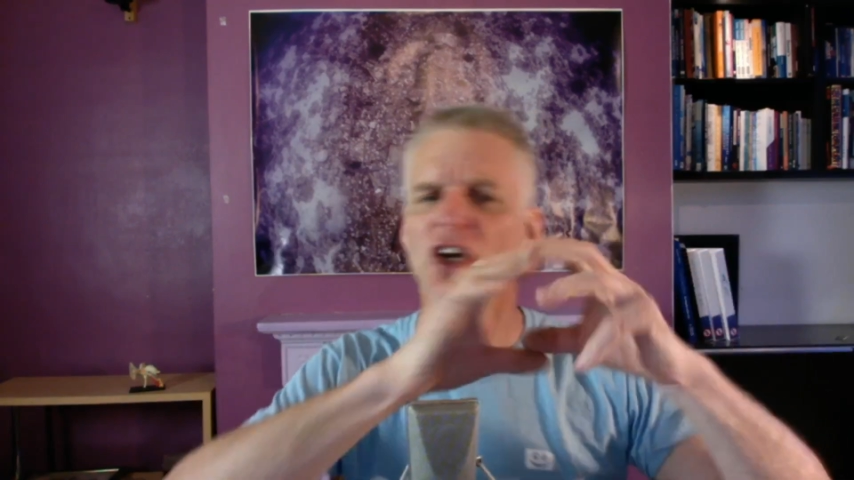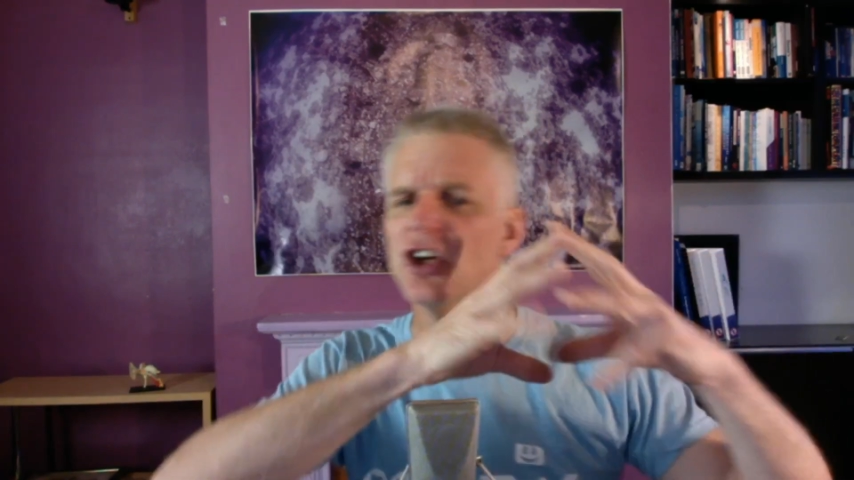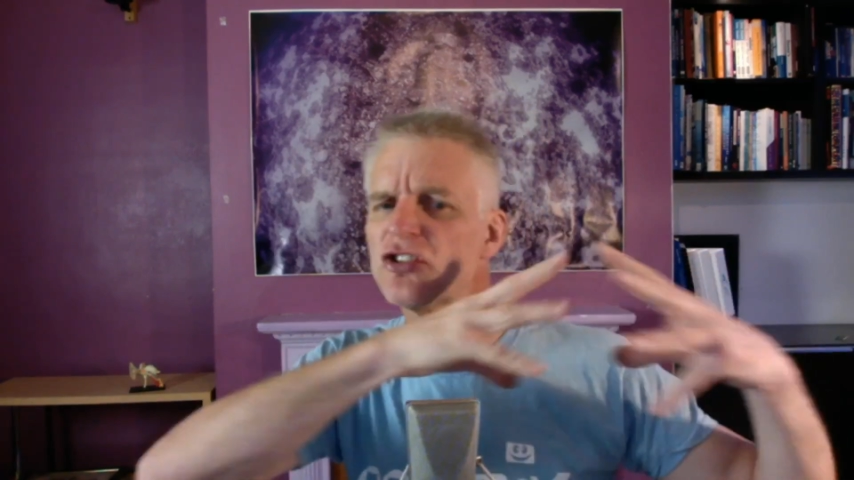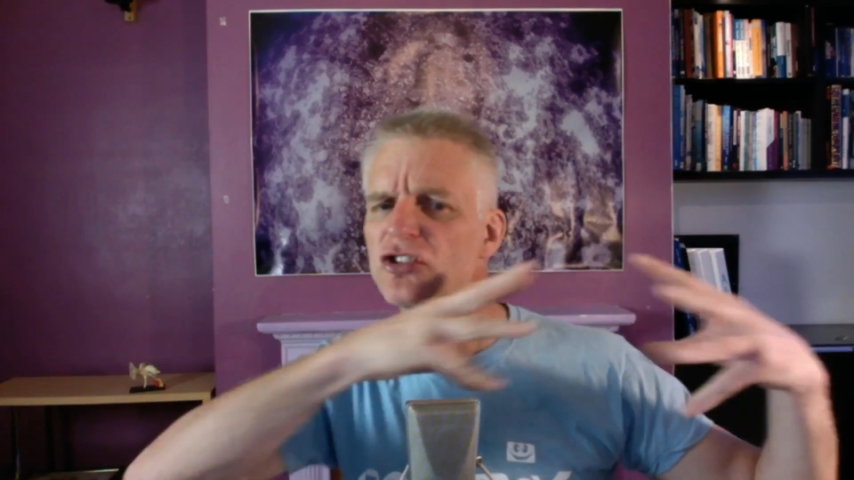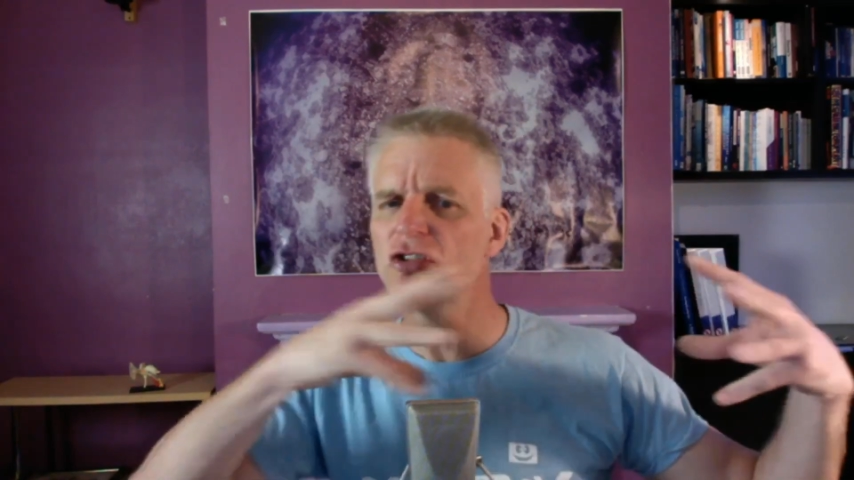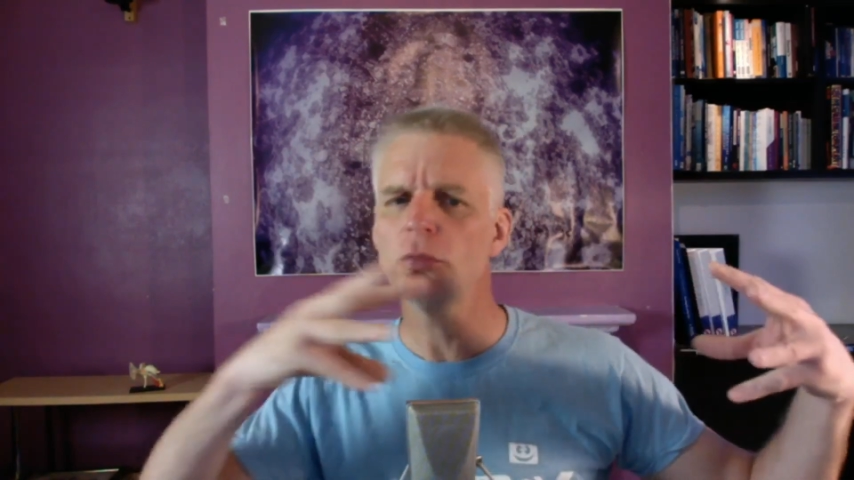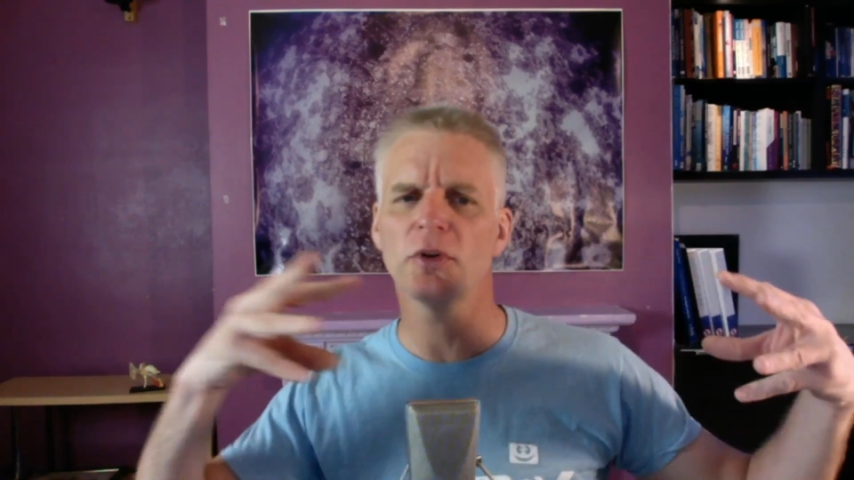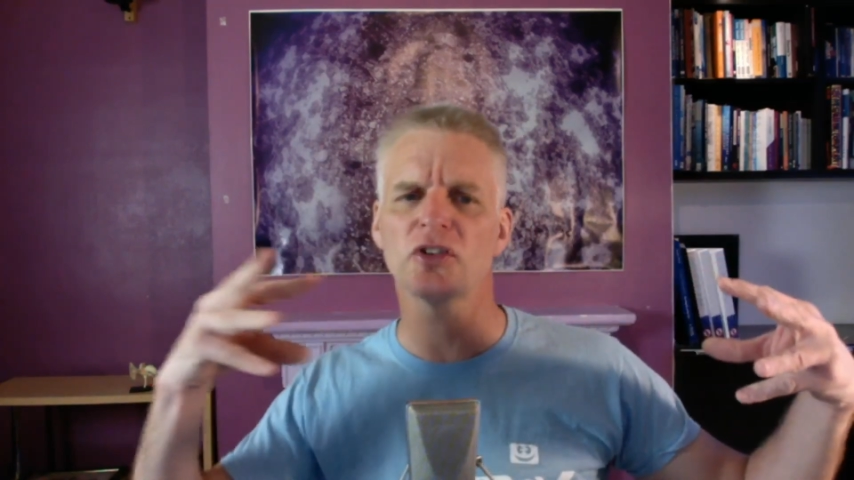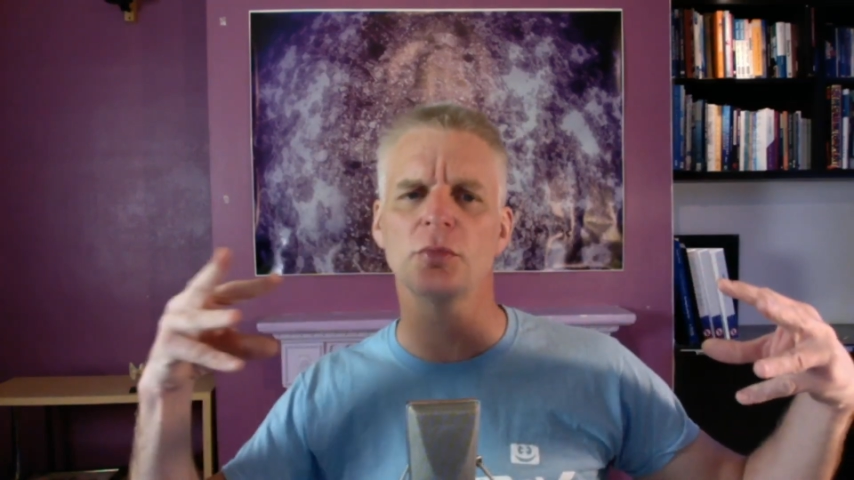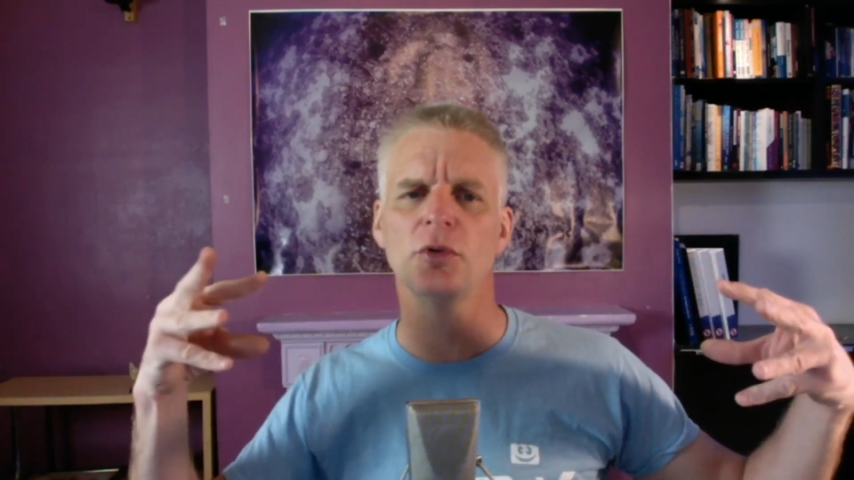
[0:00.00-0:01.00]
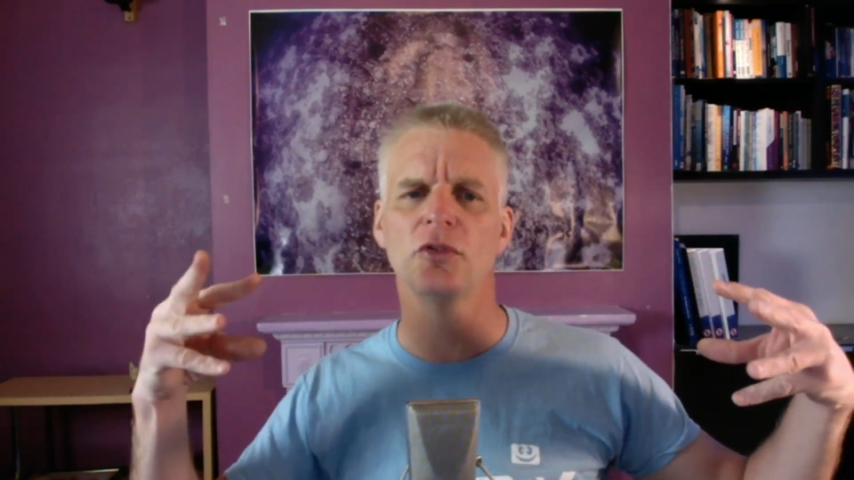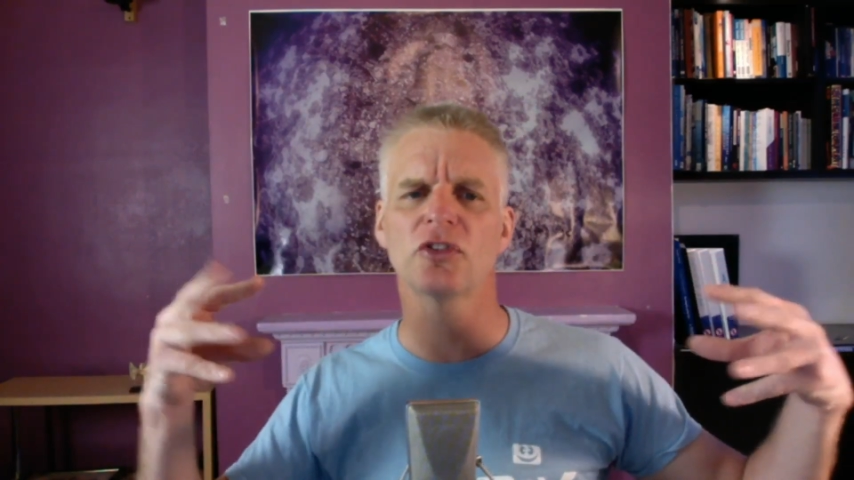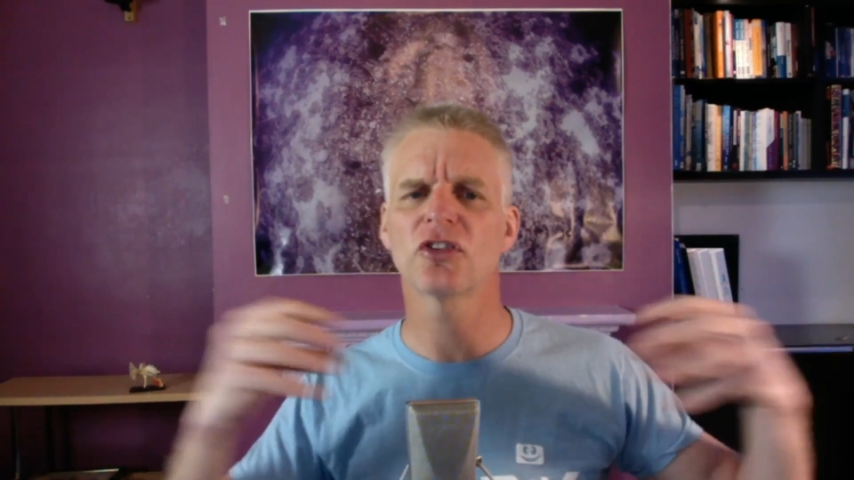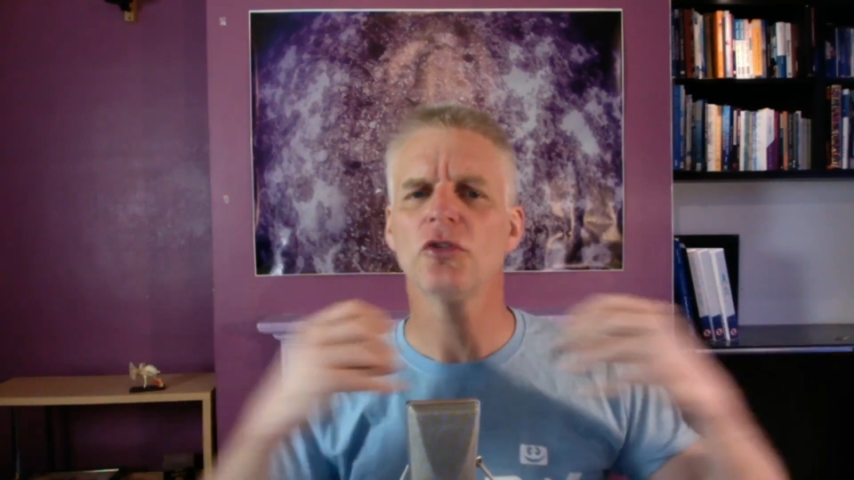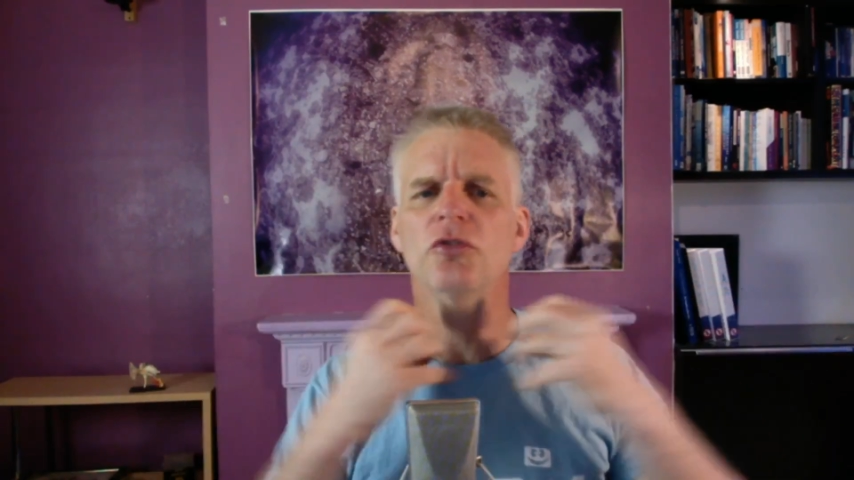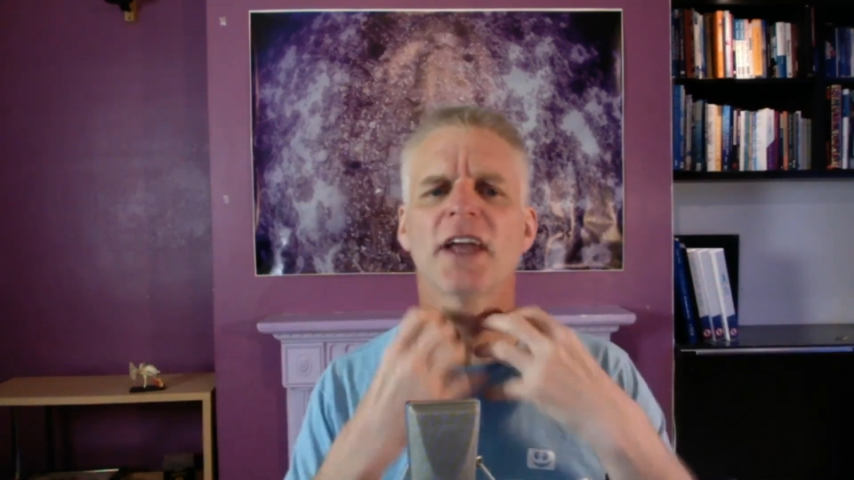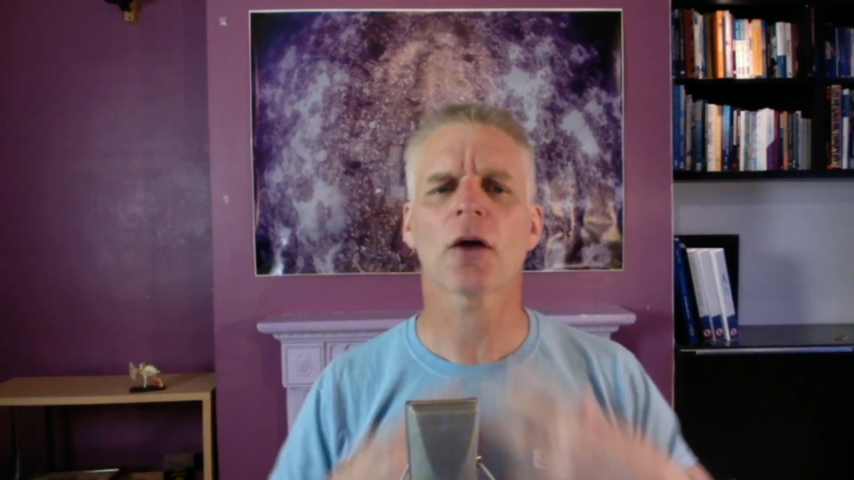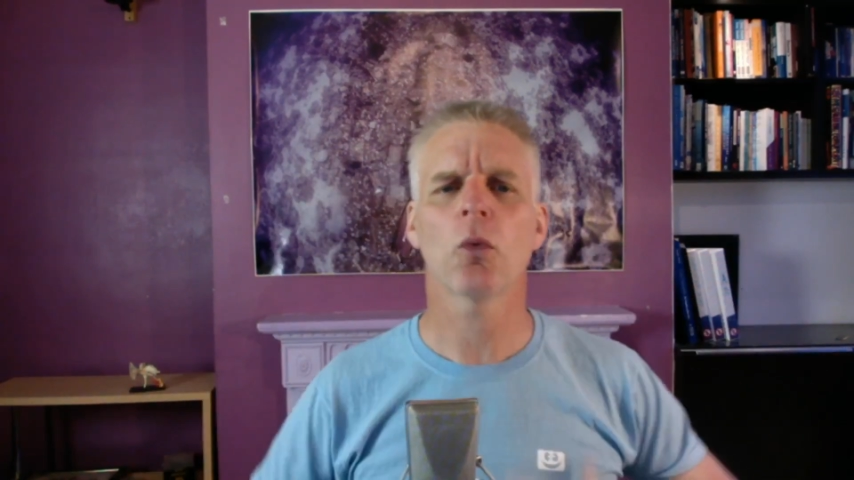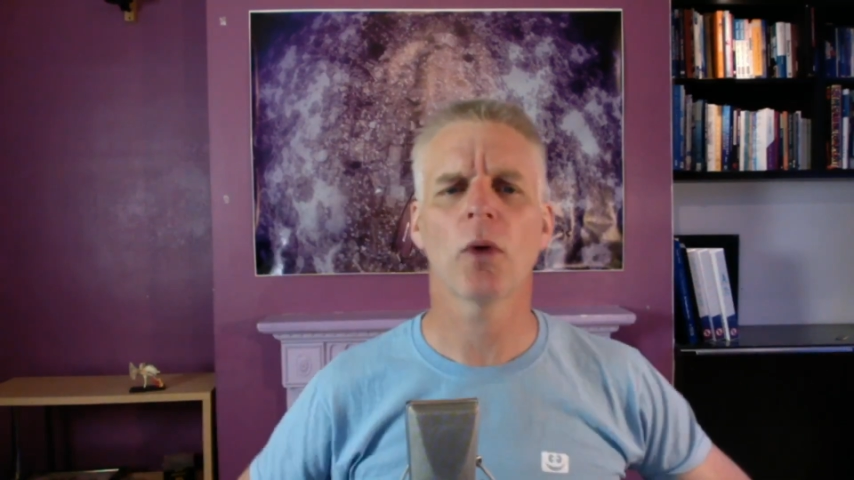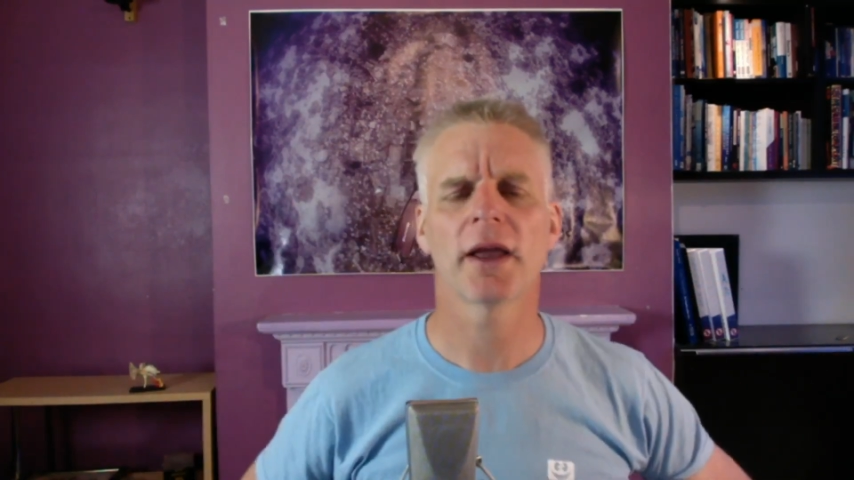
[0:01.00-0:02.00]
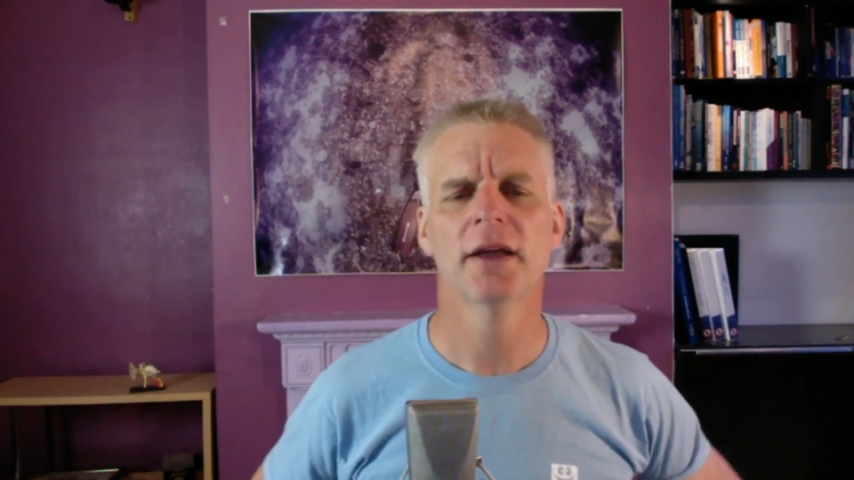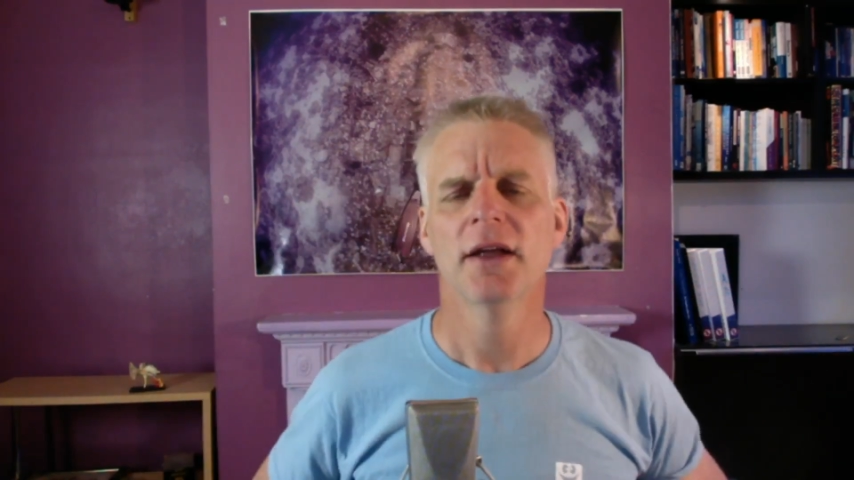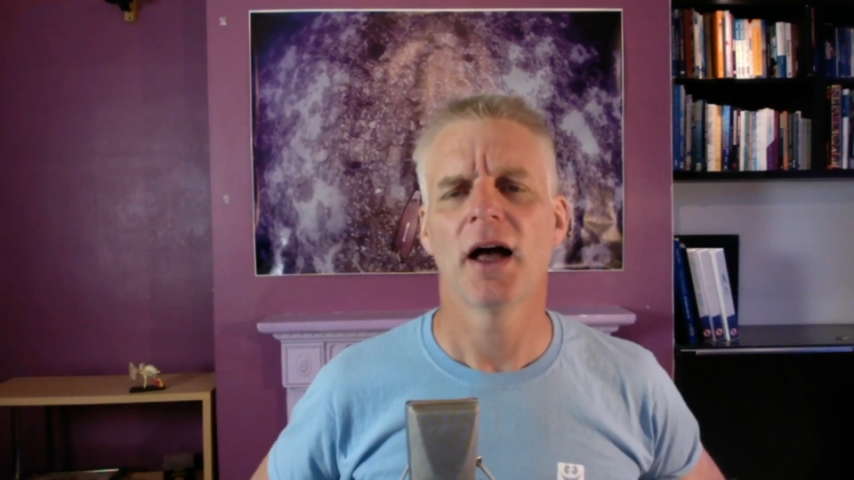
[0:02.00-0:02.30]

super smooth suit, neck weight,